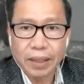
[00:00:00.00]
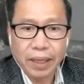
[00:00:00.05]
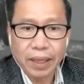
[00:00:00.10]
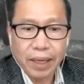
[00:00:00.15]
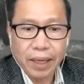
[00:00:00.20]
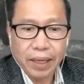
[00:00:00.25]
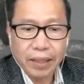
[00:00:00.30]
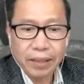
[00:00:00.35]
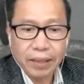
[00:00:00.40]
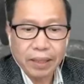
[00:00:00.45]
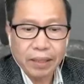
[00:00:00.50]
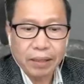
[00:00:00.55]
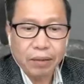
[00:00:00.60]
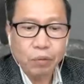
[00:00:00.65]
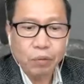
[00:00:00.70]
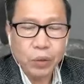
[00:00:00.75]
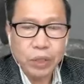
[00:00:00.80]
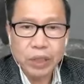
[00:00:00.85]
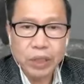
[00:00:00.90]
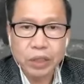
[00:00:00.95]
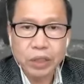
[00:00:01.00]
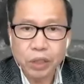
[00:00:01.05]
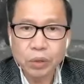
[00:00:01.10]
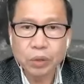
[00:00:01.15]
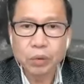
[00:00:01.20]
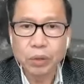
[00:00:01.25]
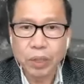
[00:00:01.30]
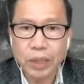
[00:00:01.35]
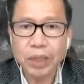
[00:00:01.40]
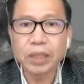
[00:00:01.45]
And we
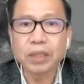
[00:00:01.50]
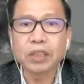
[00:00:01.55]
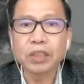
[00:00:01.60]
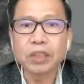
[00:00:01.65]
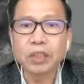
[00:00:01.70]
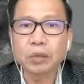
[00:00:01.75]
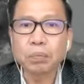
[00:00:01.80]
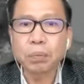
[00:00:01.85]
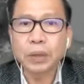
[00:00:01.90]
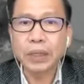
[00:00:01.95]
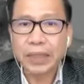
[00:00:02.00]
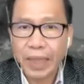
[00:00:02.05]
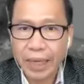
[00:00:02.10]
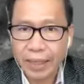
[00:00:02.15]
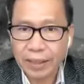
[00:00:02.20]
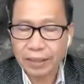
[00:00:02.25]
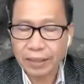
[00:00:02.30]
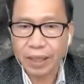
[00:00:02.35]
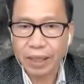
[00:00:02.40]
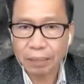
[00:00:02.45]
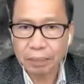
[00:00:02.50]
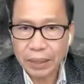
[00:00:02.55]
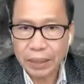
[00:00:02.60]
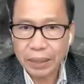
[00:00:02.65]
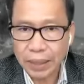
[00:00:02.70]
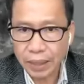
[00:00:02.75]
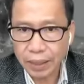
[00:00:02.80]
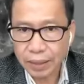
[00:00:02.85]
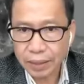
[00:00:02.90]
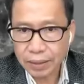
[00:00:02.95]
do need to protect the
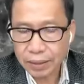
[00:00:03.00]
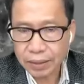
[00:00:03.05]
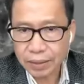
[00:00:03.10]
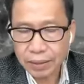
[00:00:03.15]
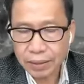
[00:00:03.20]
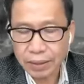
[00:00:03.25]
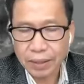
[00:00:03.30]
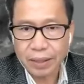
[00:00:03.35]
habitats,